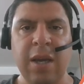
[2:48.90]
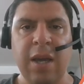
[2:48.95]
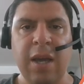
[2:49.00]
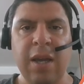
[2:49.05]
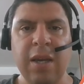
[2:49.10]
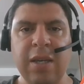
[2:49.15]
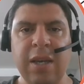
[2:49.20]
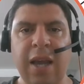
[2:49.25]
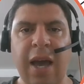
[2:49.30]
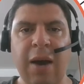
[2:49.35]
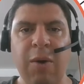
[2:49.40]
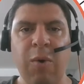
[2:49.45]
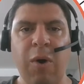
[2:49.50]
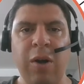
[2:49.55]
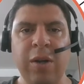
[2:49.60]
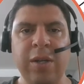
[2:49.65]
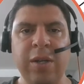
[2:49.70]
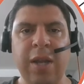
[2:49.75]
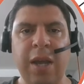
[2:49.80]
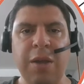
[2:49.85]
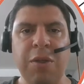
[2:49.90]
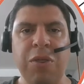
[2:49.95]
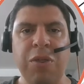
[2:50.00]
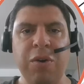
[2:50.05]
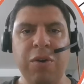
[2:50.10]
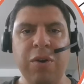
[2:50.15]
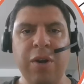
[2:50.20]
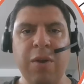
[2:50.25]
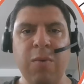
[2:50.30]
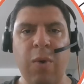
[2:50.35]
Now on day
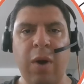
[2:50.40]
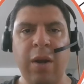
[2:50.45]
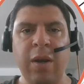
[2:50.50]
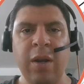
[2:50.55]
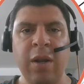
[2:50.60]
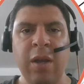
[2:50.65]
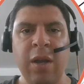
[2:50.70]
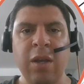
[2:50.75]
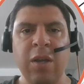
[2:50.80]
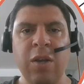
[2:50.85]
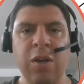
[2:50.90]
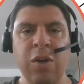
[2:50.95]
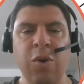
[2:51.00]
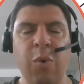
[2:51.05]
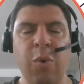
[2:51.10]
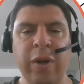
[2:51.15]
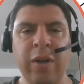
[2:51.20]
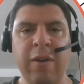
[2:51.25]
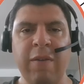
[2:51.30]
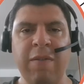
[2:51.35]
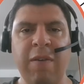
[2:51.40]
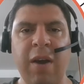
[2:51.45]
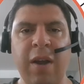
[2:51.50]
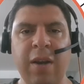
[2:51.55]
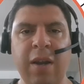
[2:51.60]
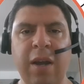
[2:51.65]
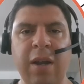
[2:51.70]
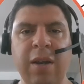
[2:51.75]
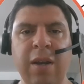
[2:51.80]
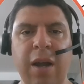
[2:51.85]
31, you're going to find
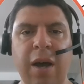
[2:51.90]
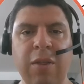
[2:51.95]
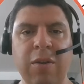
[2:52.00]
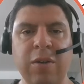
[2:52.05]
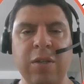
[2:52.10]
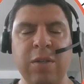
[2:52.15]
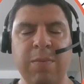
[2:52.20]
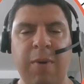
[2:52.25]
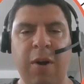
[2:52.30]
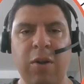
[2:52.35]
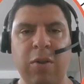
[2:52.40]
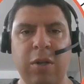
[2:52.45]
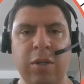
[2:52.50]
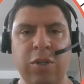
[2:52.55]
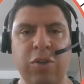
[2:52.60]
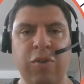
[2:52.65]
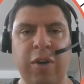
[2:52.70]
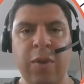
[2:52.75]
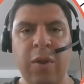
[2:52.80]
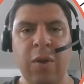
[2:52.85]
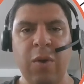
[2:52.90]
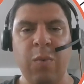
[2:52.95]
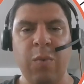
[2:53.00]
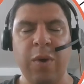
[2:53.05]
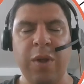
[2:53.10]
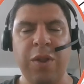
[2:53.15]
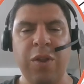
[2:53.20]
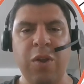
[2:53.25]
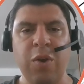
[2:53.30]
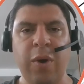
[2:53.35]
another sparklet treasure
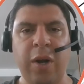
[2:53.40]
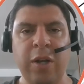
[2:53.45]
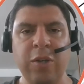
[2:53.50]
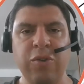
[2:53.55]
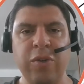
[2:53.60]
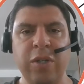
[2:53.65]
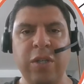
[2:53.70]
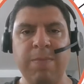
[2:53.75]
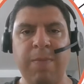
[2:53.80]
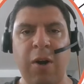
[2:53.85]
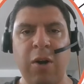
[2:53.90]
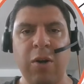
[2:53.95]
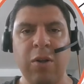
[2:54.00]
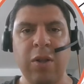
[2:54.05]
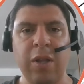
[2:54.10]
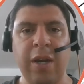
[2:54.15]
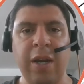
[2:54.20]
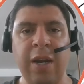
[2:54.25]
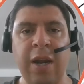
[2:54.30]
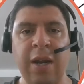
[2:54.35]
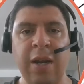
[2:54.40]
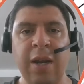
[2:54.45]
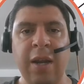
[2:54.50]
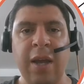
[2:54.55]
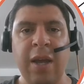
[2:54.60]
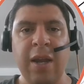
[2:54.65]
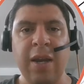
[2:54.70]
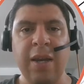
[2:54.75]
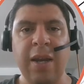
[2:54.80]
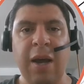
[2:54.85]
with 200 sparklet in it.
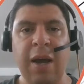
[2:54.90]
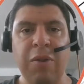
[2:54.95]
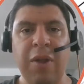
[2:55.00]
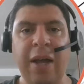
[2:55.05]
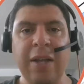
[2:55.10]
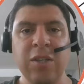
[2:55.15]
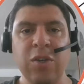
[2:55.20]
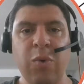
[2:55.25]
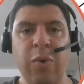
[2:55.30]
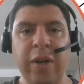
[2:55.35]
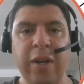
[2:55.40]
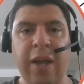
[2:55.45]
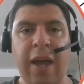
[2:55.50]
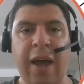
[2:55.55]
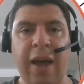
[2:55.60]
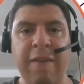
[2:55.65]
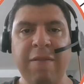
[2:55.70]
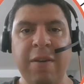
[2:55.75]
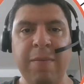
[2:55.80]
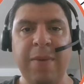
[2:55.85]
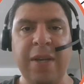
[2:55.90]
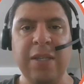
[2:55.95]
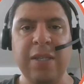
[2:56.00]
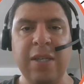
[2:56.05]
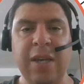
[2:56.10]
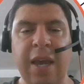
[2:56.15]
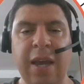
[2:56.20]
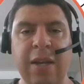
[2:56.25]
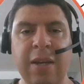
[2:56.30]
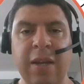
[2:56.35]
Now that's going to have to be
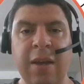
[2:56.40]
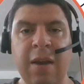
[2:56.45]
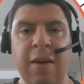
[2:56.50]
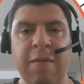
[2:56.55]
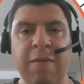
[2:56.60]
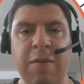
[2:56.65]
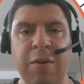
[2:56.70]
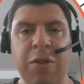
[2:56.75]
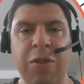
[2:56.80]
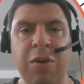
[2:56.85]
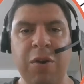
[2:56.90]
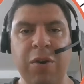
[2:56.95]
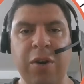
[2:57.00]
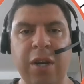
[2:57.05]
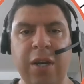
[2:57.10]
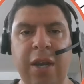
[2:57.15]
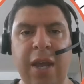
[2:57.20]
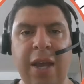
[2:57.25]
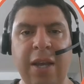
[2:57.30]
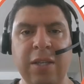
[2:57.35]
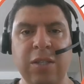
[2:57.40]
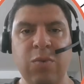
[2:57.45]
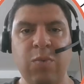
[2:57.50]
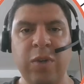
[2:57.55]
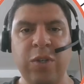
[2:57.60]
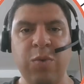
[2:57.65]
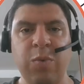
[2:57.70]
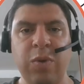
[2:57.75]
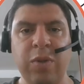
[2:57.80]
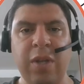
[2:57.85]
staked for 30 days,
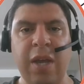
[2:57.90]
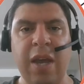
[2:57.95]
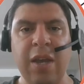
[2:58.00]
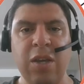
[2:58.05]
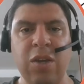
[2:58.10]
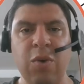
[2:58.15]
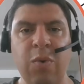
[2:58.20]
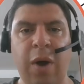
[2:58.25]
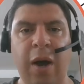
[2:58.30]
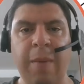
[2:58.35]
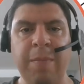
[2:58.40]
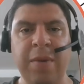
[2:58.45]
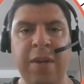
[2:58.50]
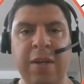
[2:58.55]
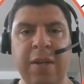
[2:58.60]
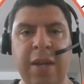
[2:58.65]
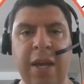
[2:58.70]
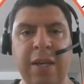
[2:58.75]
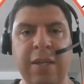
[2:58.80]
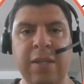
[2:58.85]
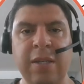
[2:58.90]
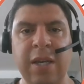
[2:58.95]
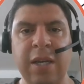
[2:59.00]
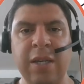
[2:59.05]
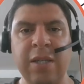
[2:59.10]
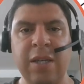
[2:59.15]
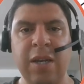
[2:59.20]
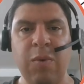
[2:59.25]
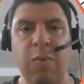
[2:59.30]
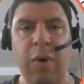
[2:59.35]
which will take you up to day
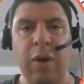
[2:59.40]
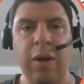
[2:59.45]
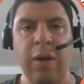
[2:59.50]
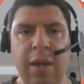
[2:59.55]
61.